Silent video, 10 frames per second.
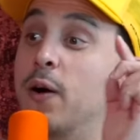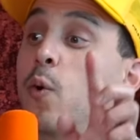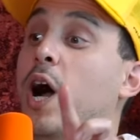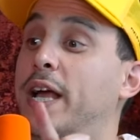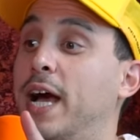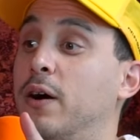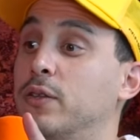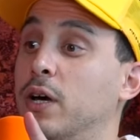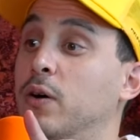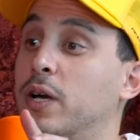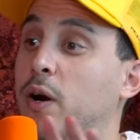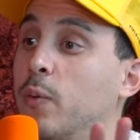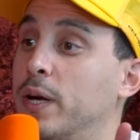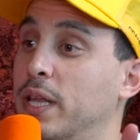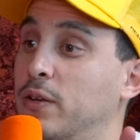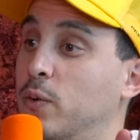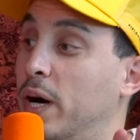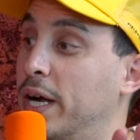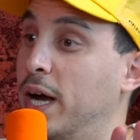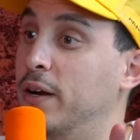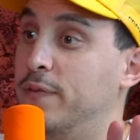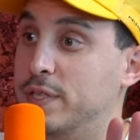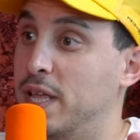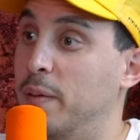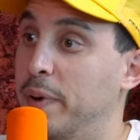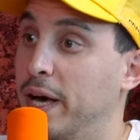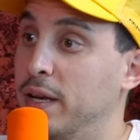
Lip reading: If I walk out, though, are we allowed to walk out if it's that